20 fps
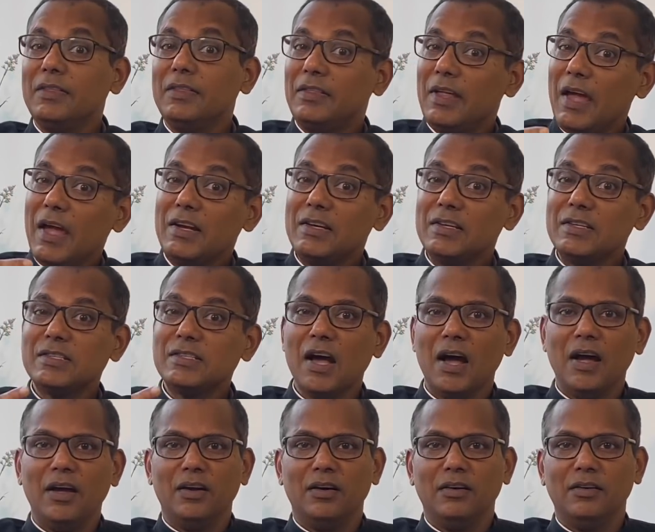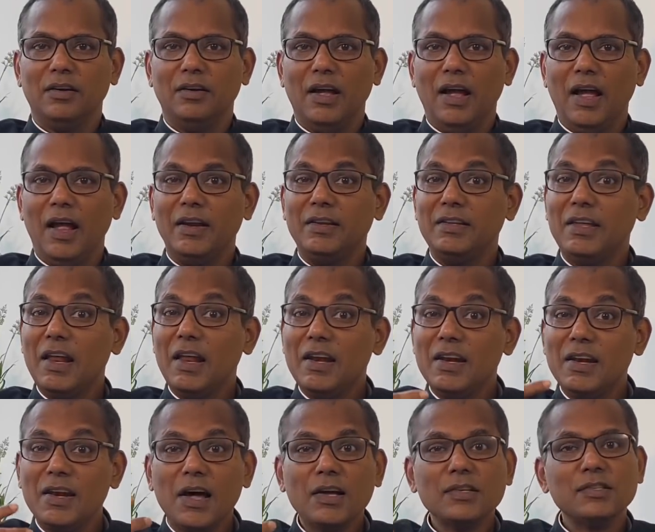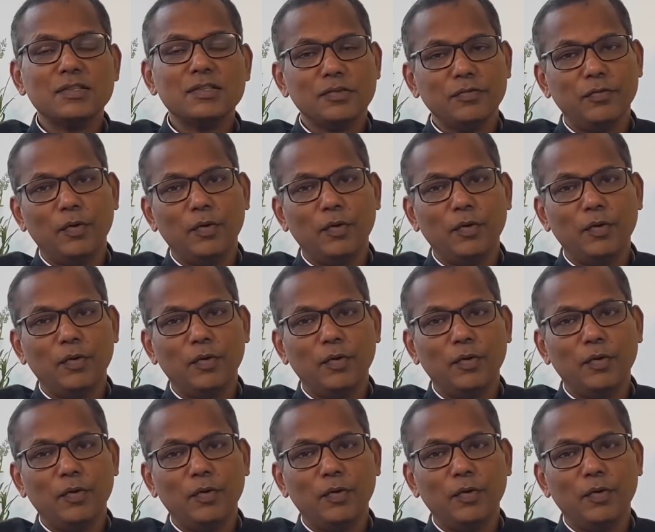their desire and their lust